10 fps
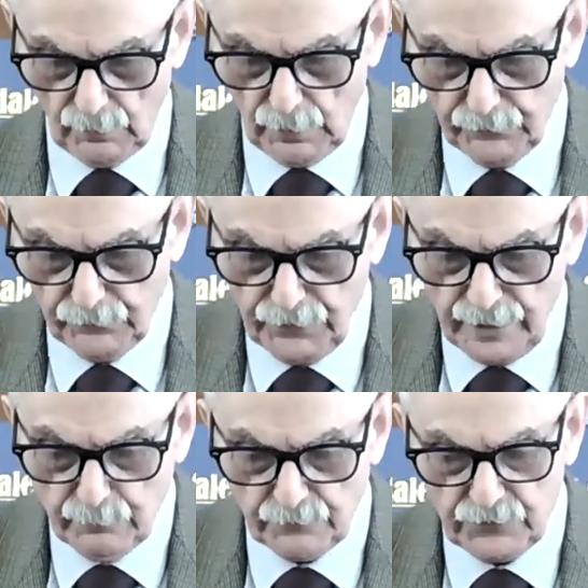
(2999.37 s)
and the
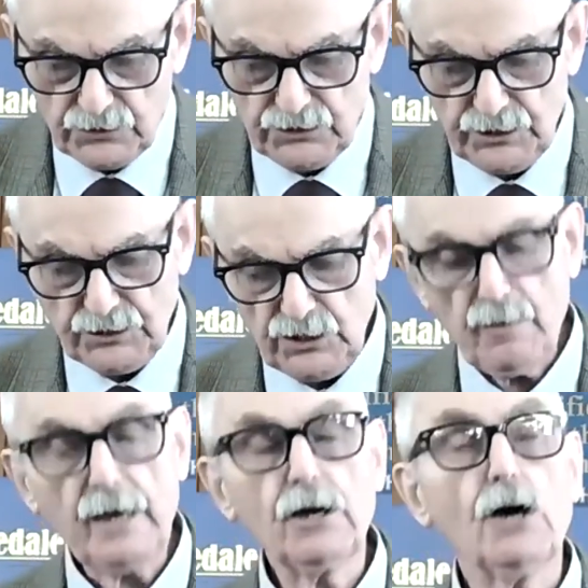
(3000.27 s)
name of the city
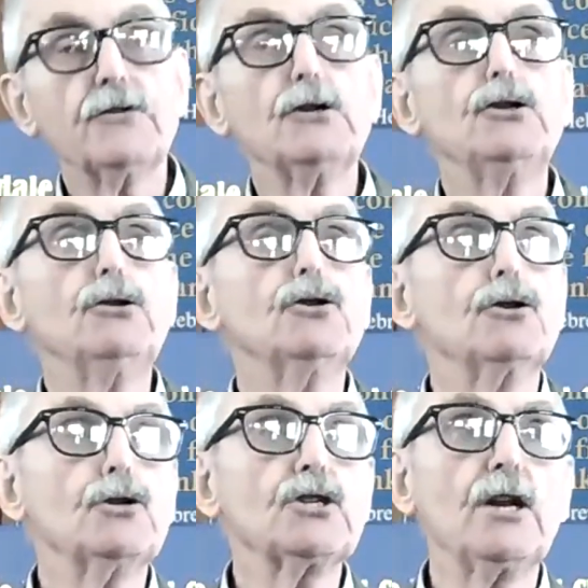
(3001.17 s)
of my God, the new
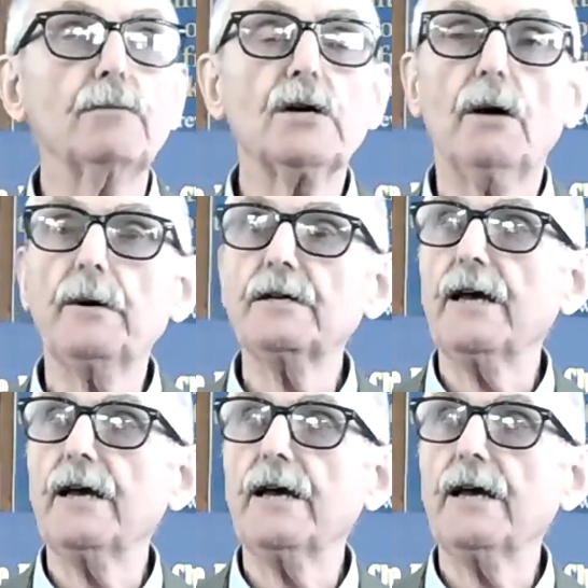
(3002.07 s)
Jerusalem coming